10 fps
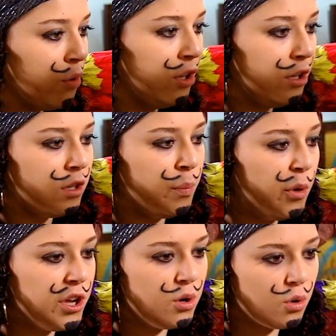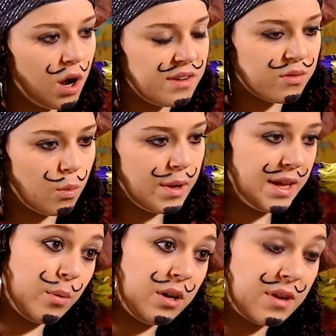Or you, the boy who cried
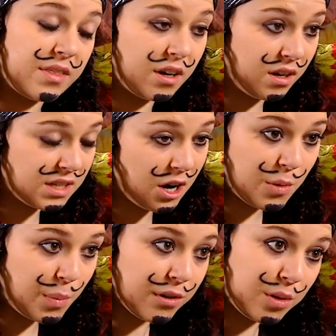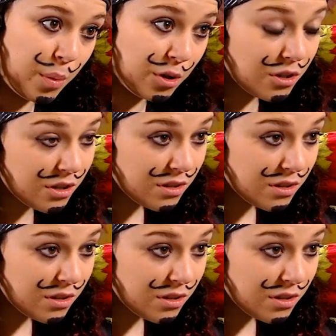for a week when he read the last Harry Potter